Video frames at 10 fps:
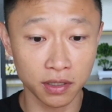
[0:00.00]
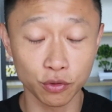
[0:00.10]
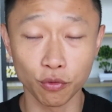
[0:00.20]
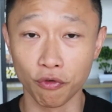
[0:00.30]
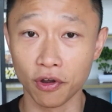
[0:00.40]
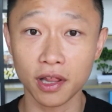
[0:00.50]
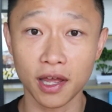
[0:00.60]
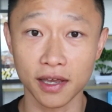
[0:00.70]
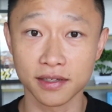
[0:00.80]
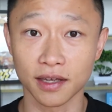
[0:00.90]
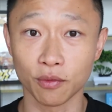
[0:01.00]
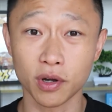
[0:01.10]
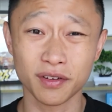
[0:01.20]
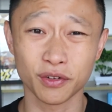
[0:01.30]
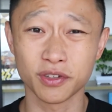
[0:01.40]
you realize that
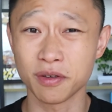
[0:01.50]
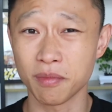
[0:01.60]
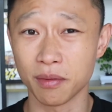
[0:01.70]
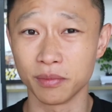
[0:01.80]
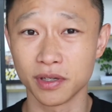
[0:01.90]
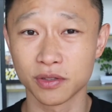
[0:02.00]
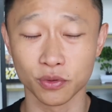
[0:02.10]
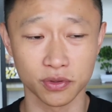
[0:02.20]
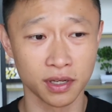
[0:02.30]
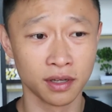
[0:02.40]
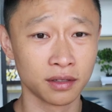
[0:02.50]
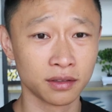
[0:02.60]
one of your team members who's